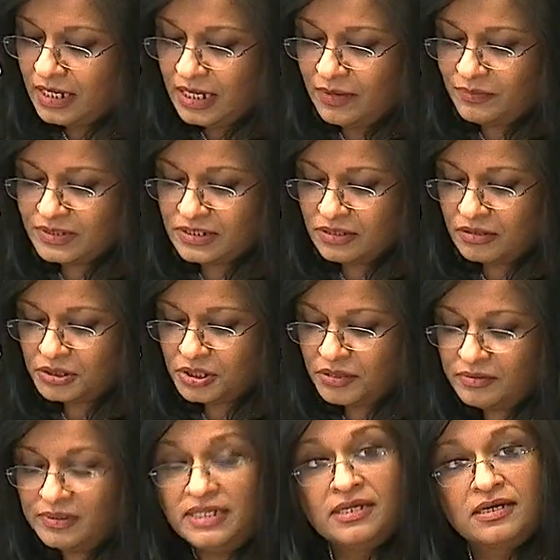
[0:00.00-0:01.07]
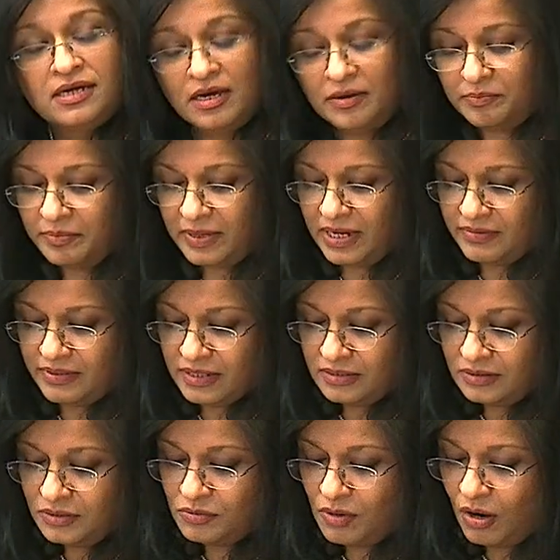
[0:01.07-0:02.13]
He was not only the cupbearer
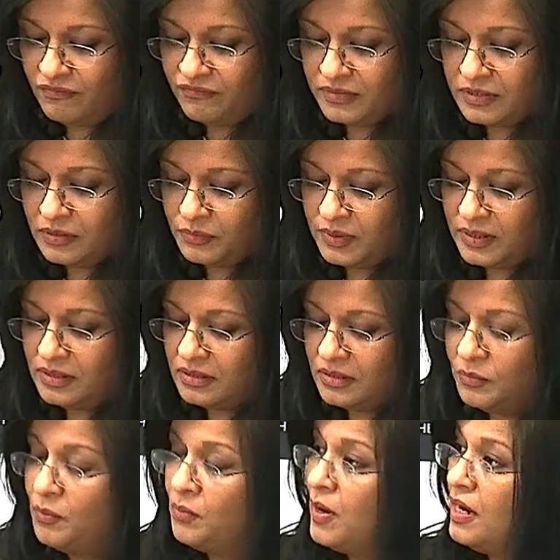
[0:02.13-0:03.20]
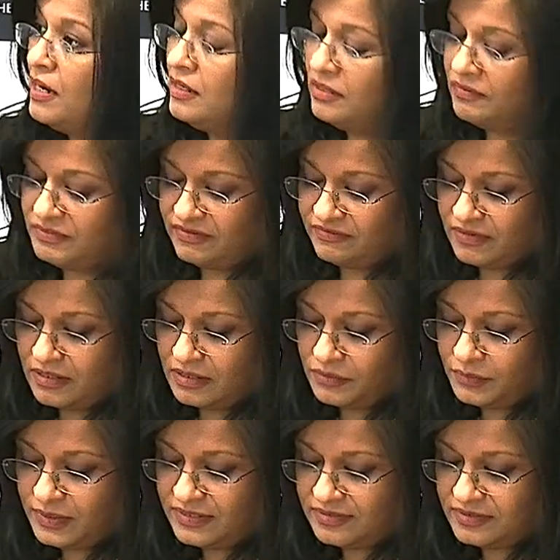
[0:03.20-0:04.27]
who offered the world the wine of
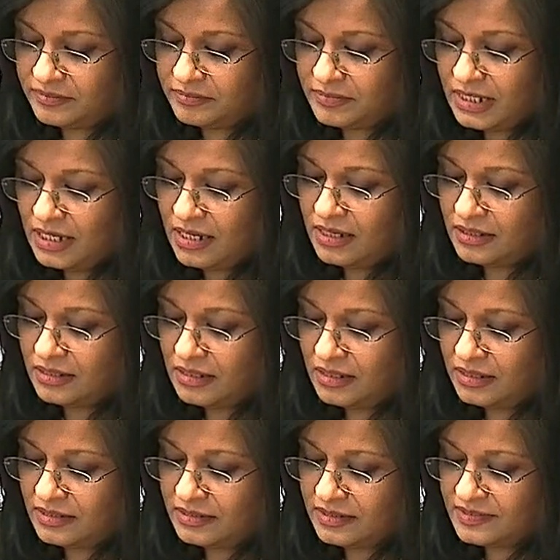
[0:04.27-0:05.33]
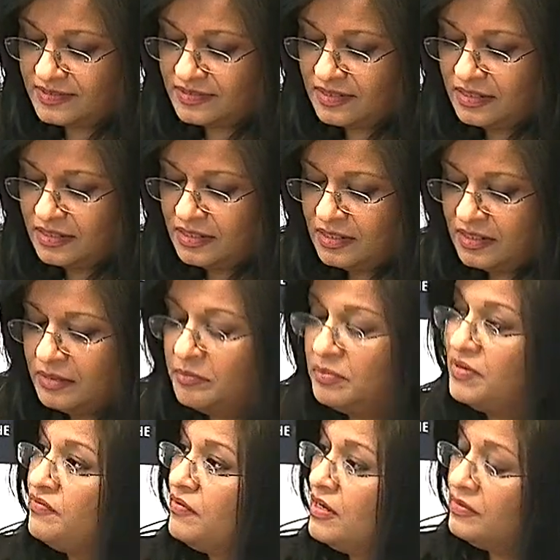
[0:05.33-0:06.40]
divine wisdom and guidance,
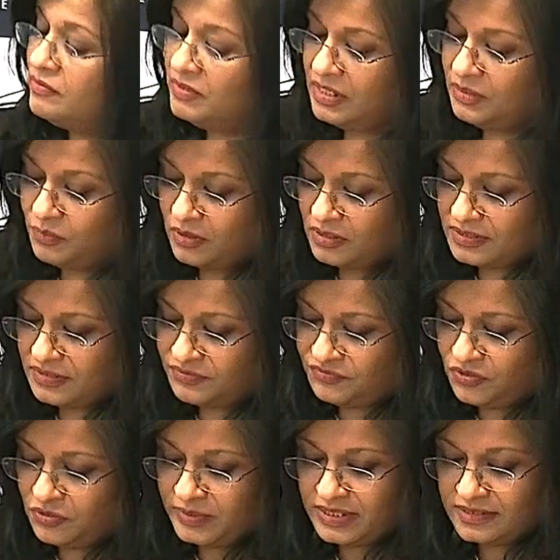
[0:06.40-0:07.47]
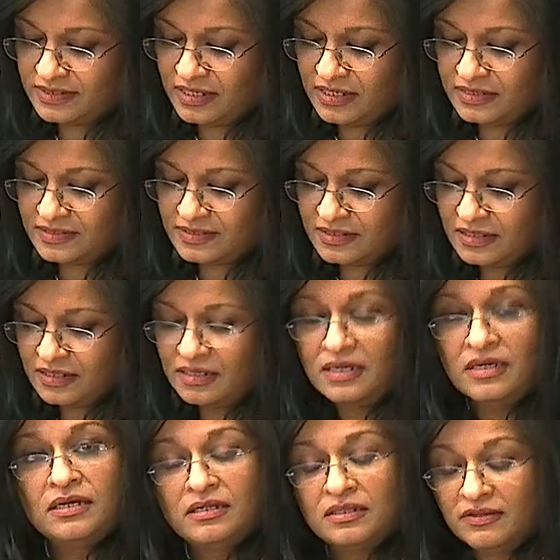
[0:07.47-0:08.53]
but rather he was, as Rumi says,
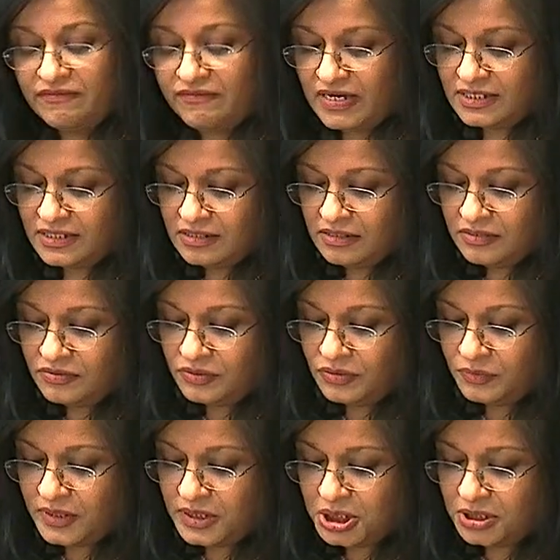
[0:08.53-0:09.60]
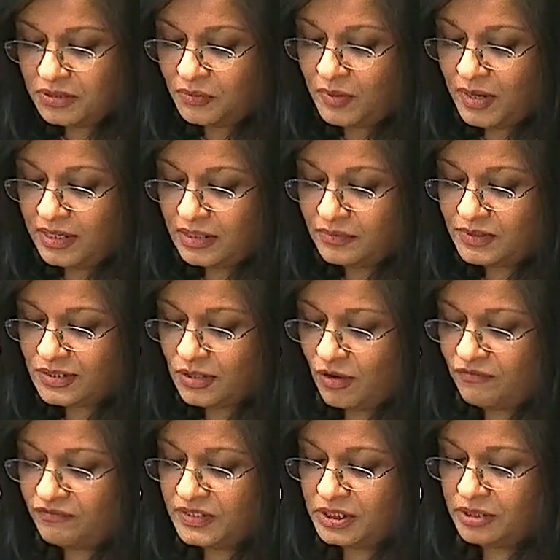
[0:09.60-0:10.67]
the vessel through which the wine was
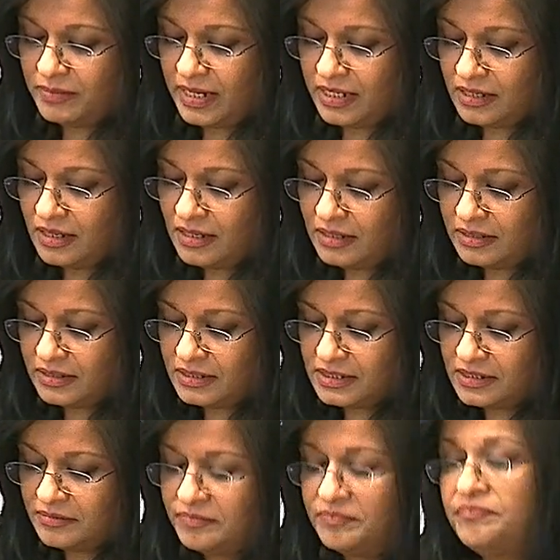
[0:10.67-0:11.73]
offered to mankind.